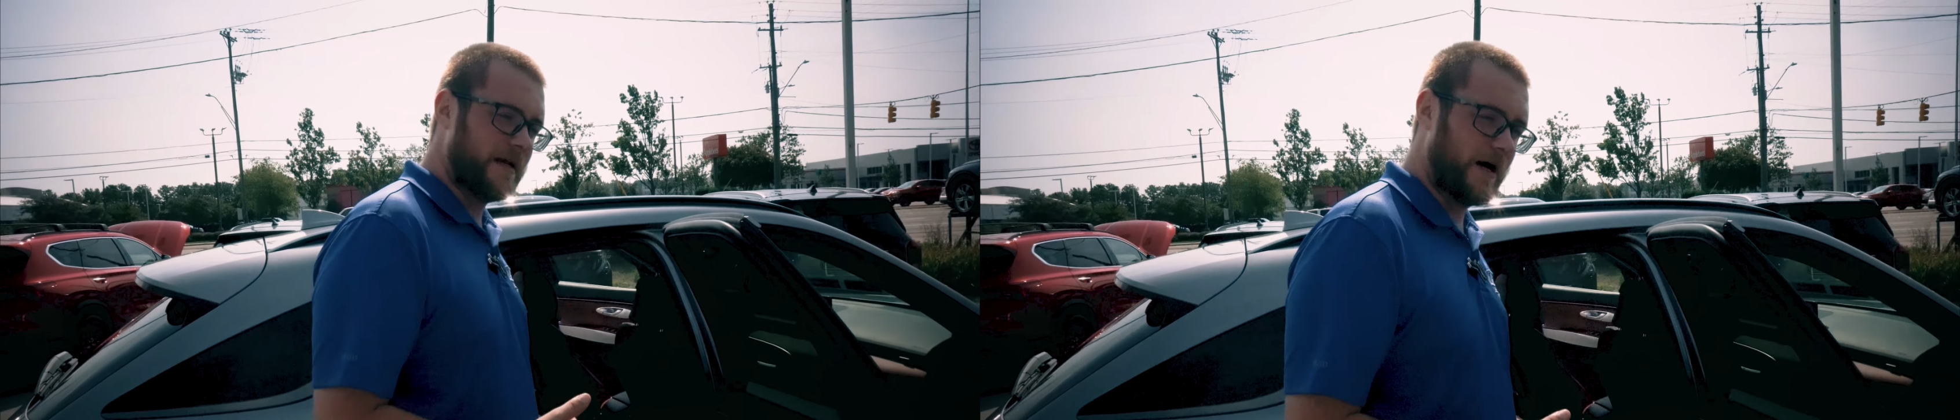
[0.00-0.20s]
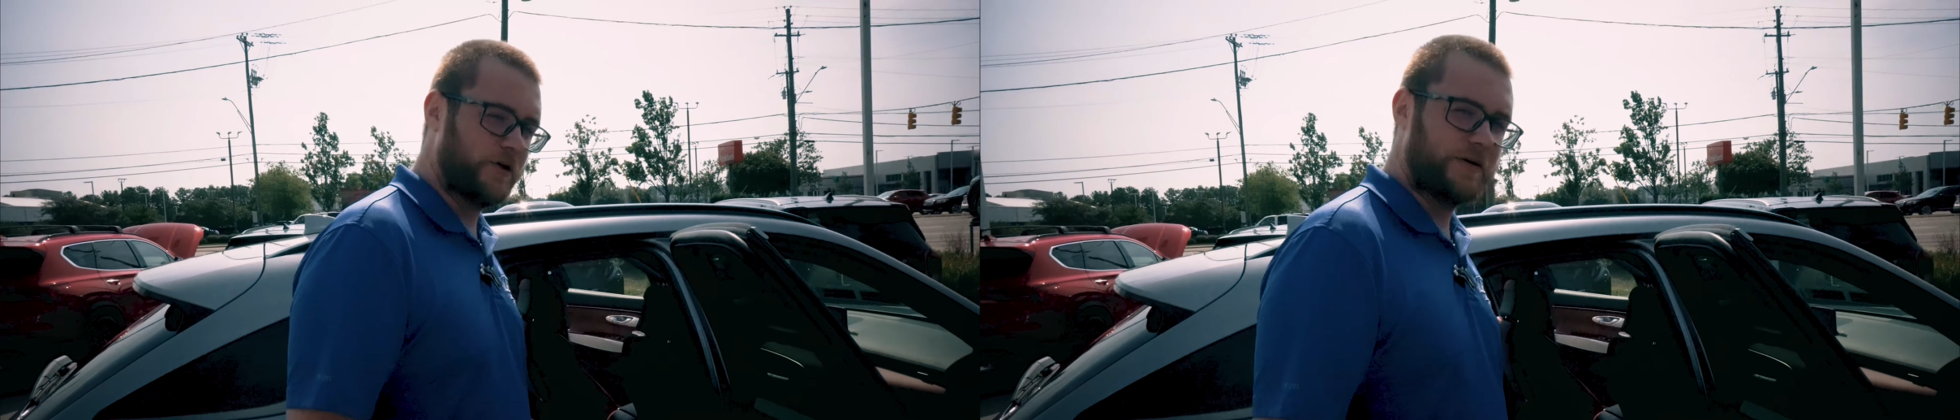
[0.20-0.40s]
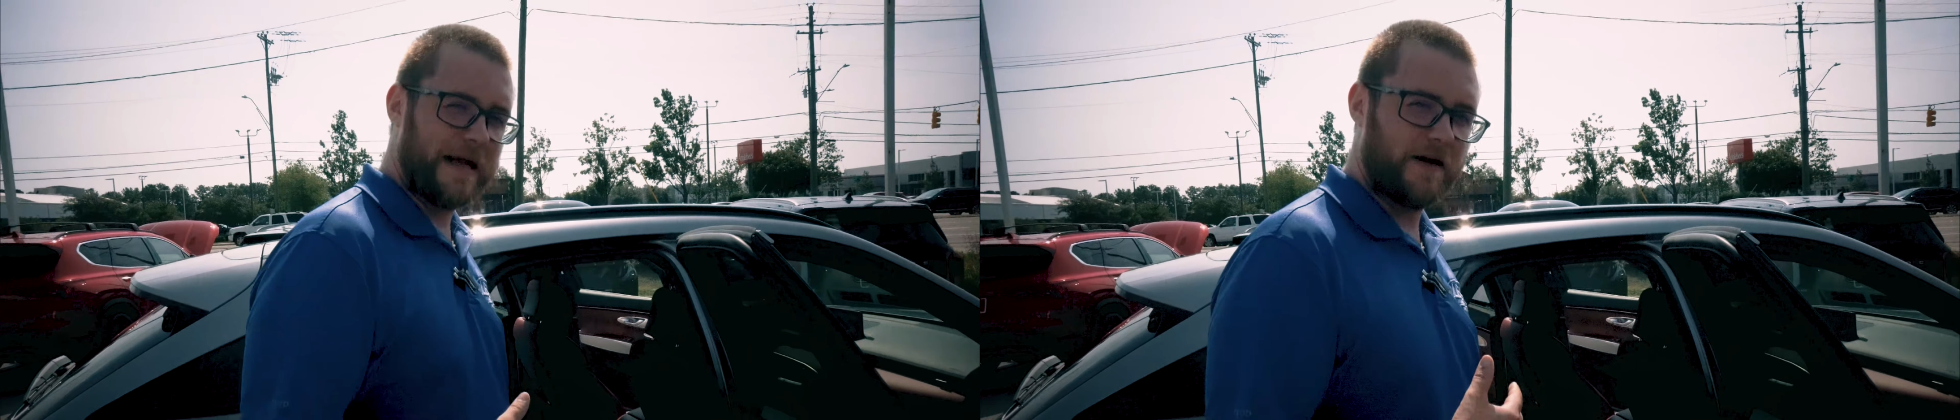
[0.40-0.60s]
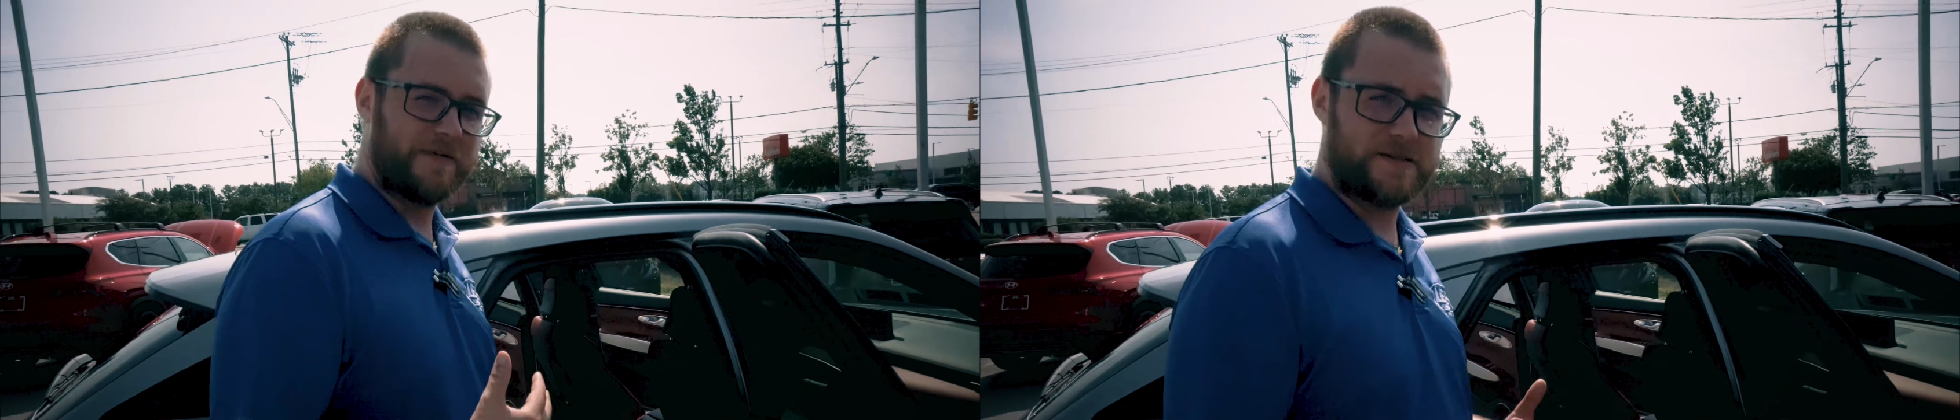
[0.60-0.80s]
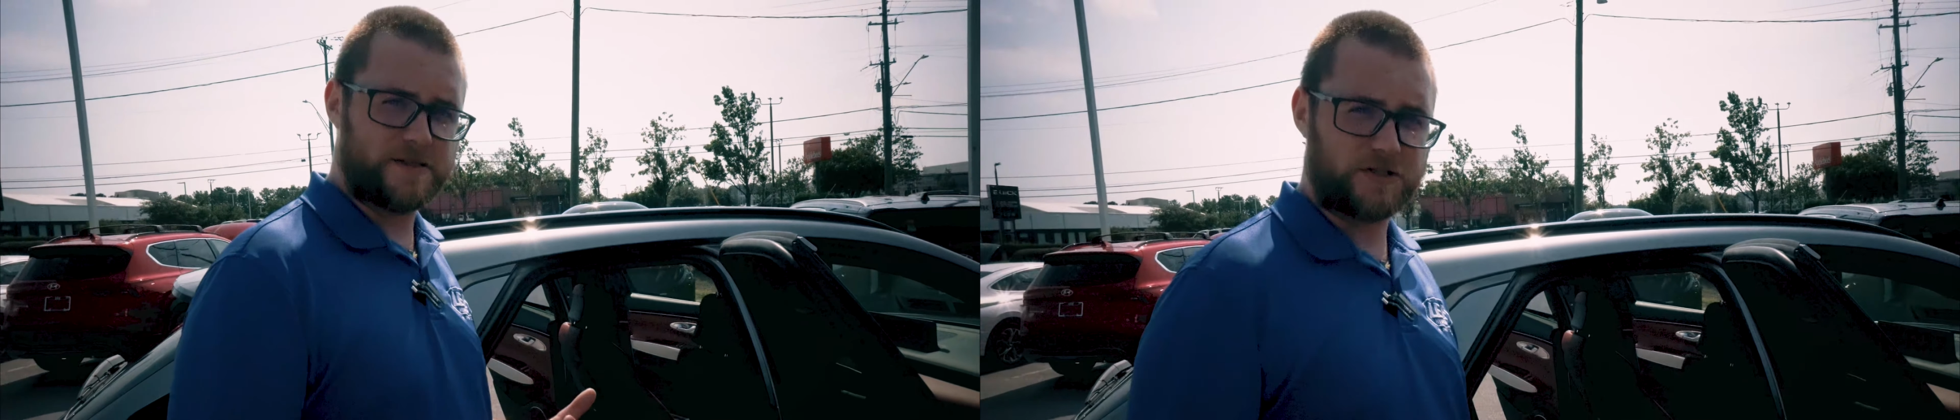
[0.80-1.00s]
how you can have
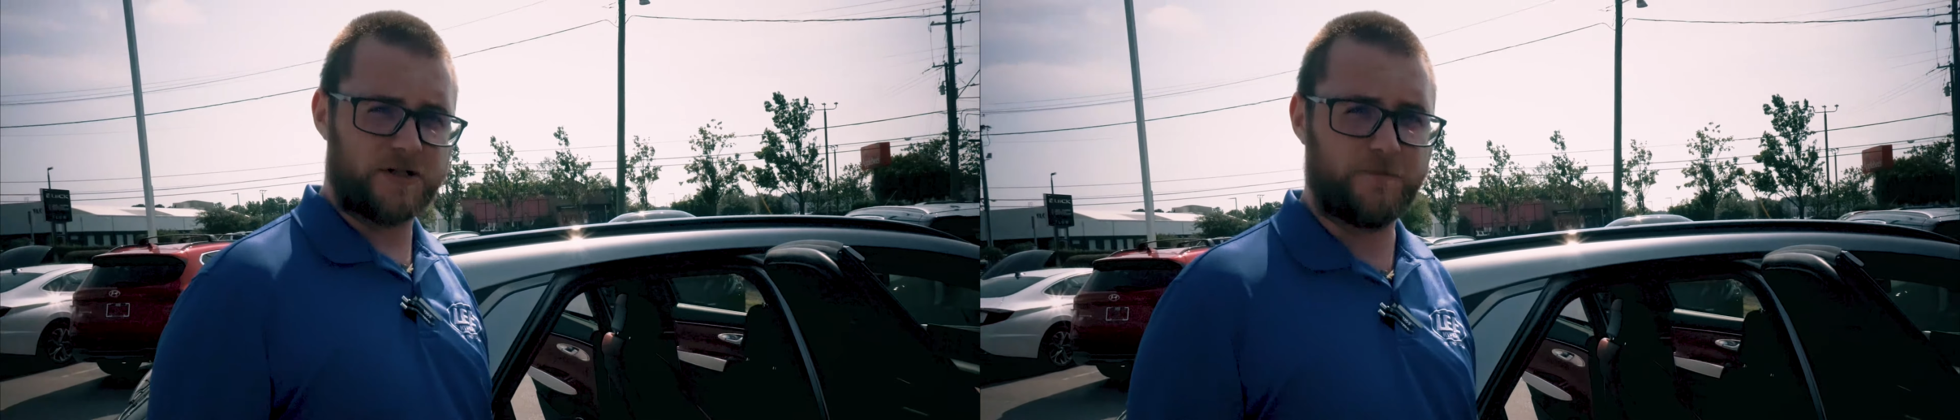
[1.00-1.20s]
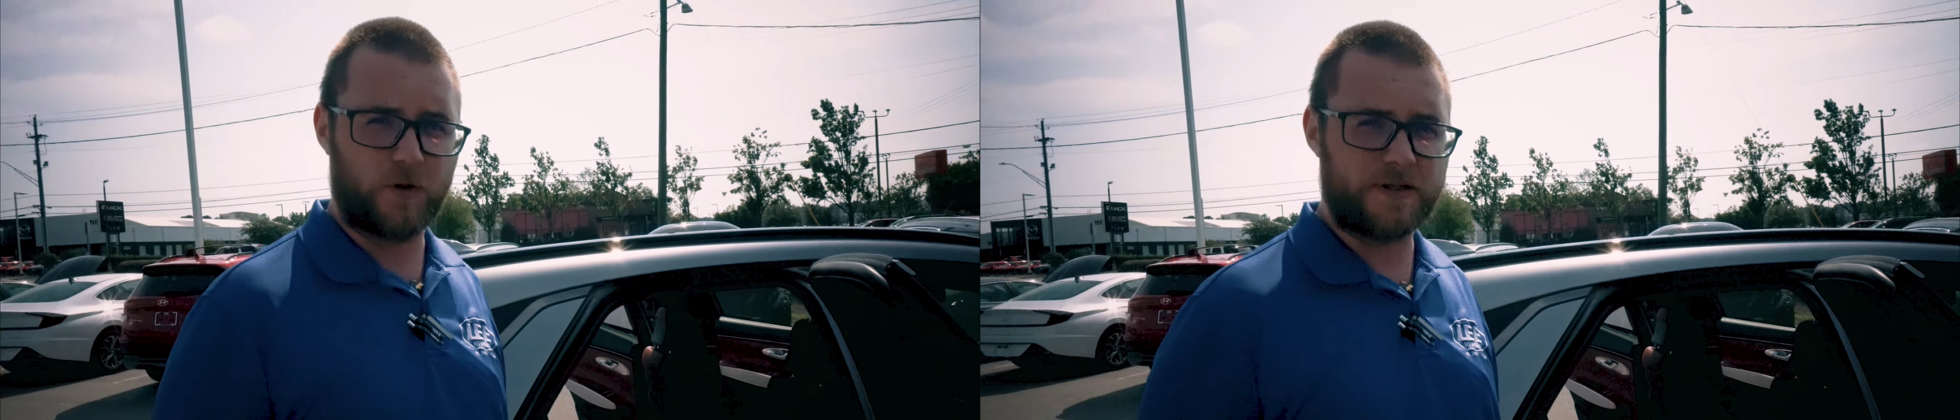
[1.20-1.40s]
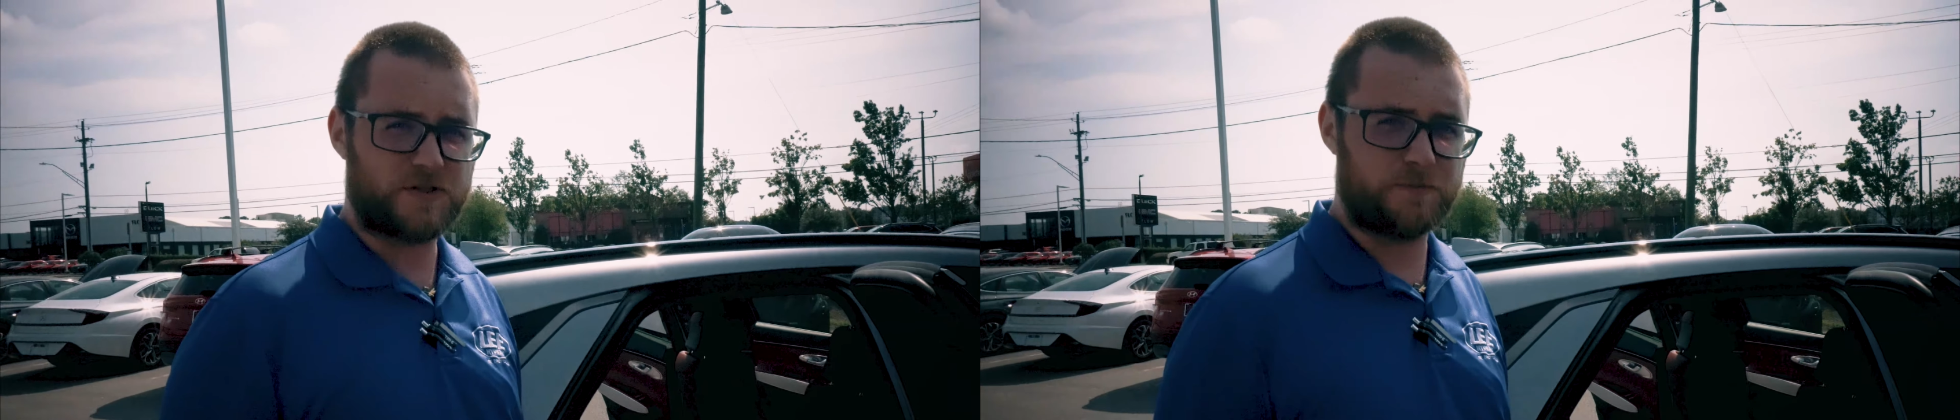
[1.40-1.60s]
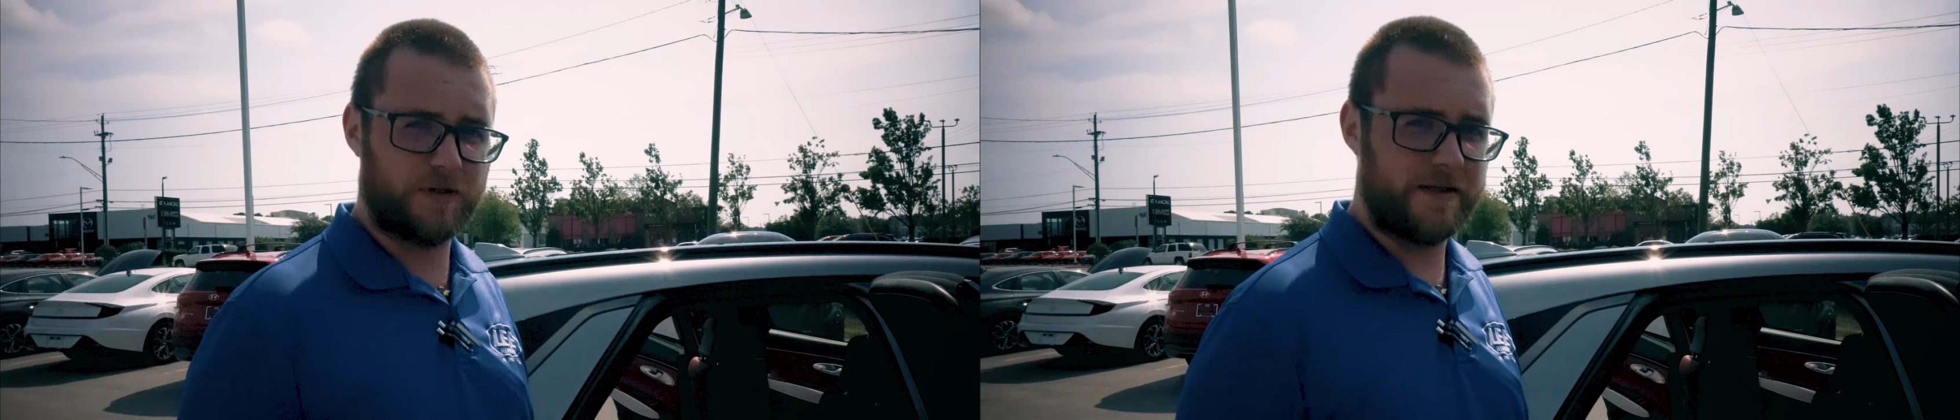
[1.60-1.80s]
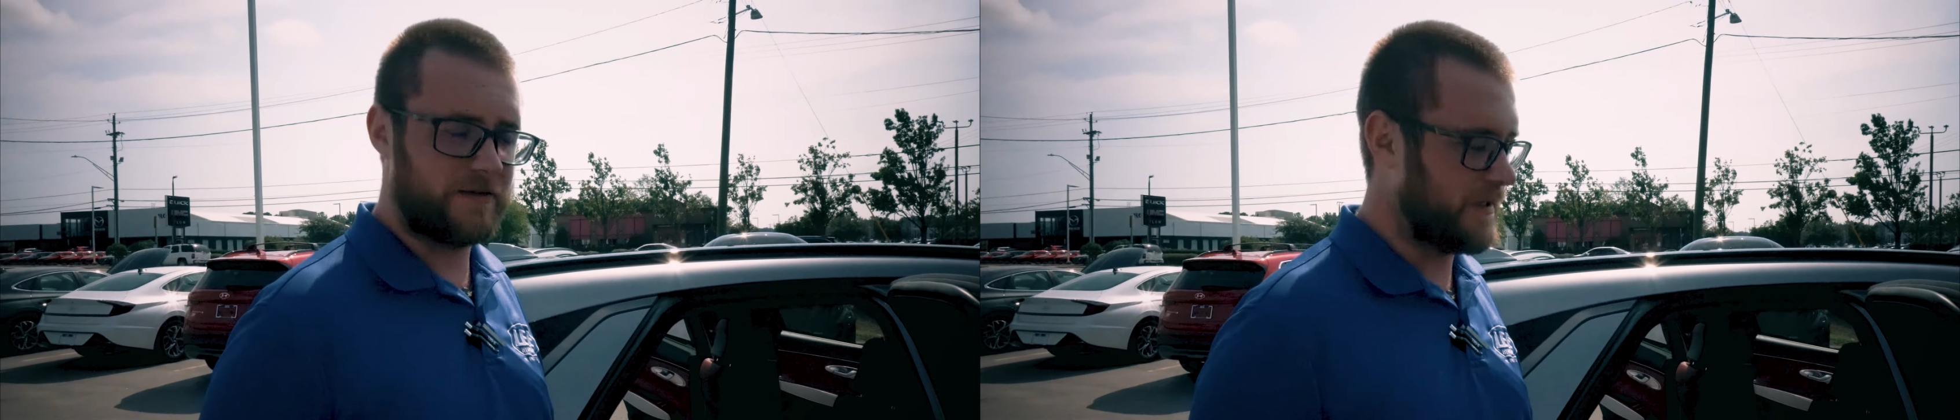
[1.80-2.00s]
that 60-40
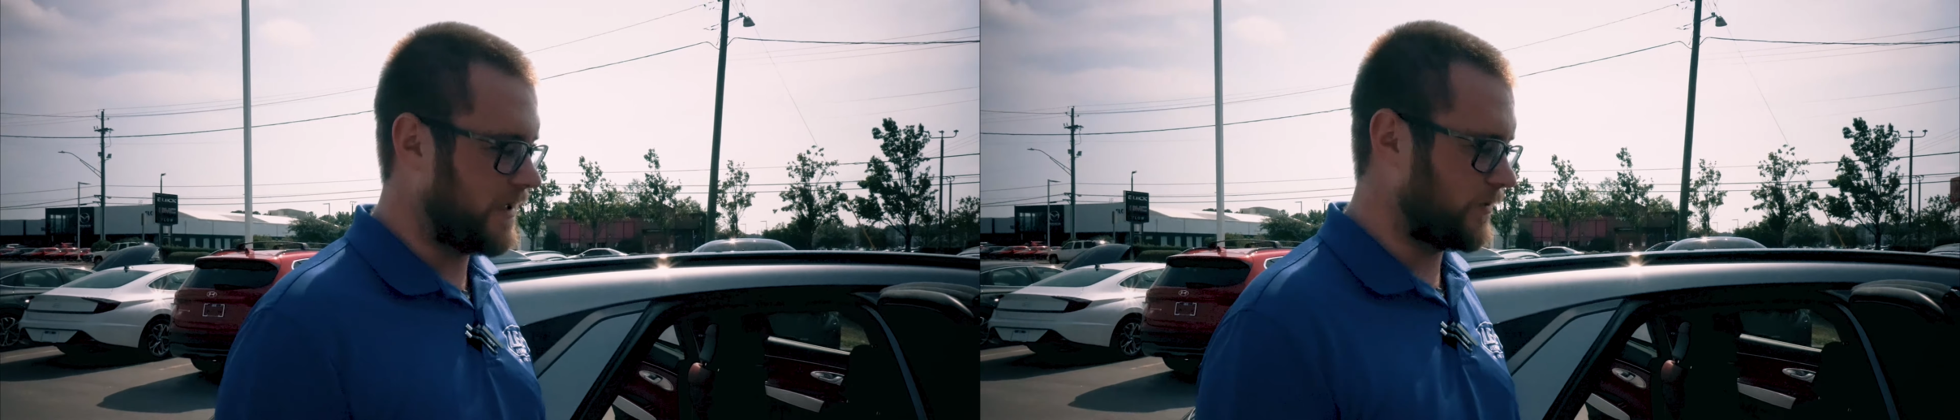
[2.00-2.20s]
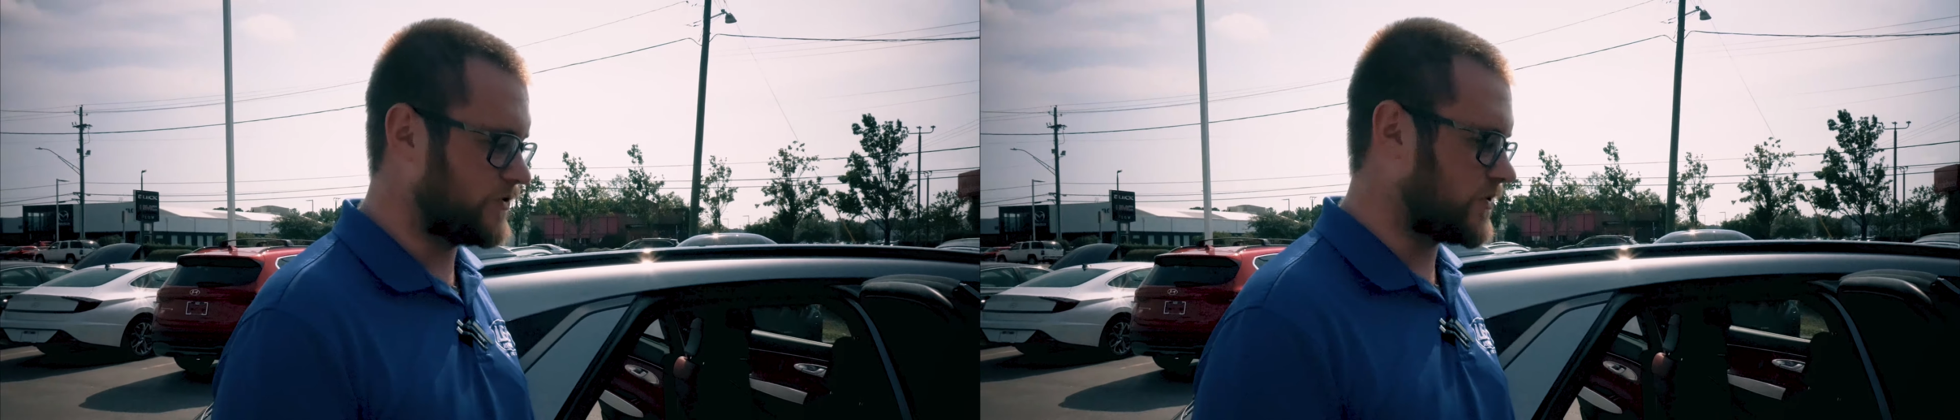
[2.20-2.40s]
split, be able to